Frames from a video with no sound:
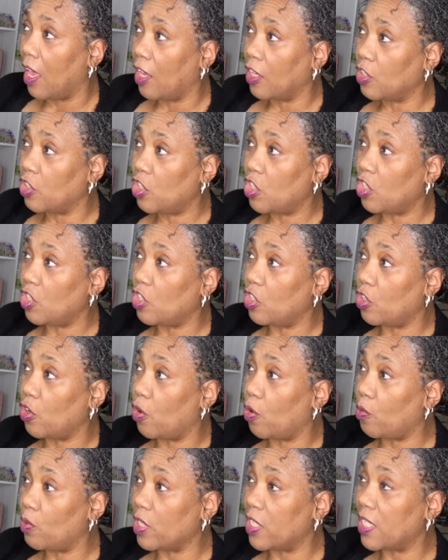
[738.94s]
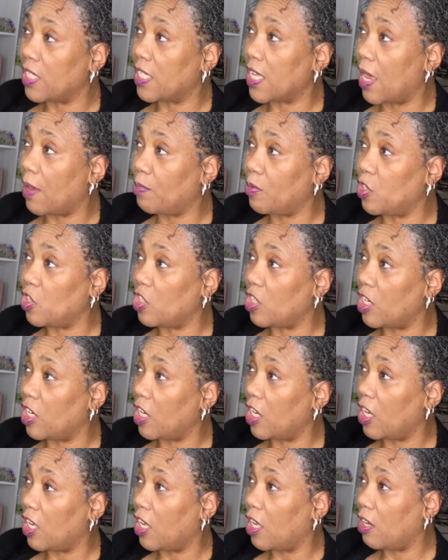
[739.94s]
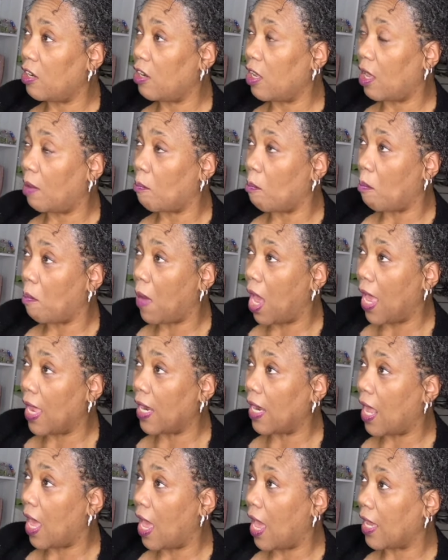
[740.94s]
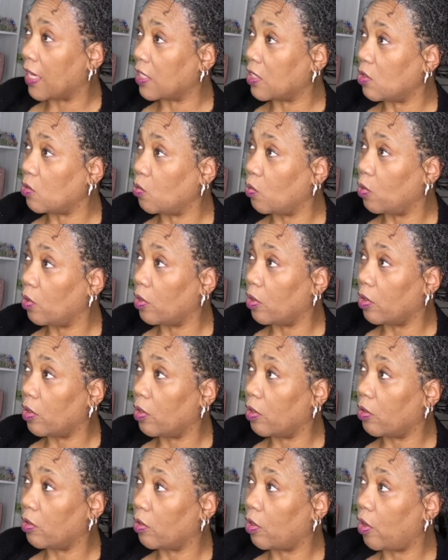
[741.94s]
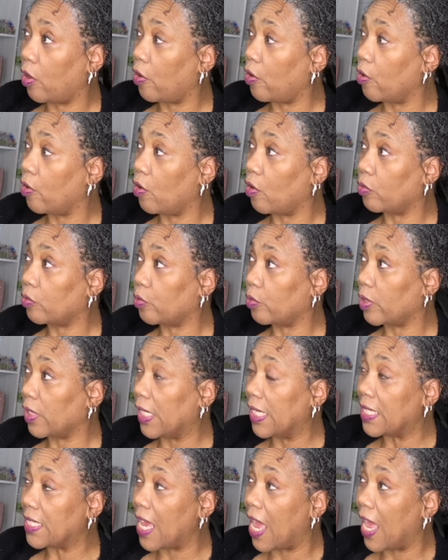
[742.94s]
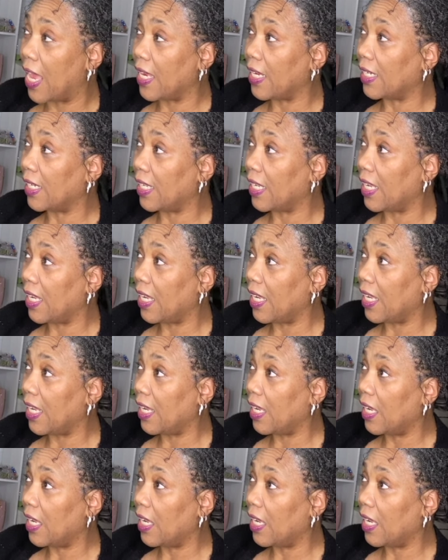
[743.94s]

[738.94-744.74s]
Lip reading: To your reception, my locks were curled really tightly.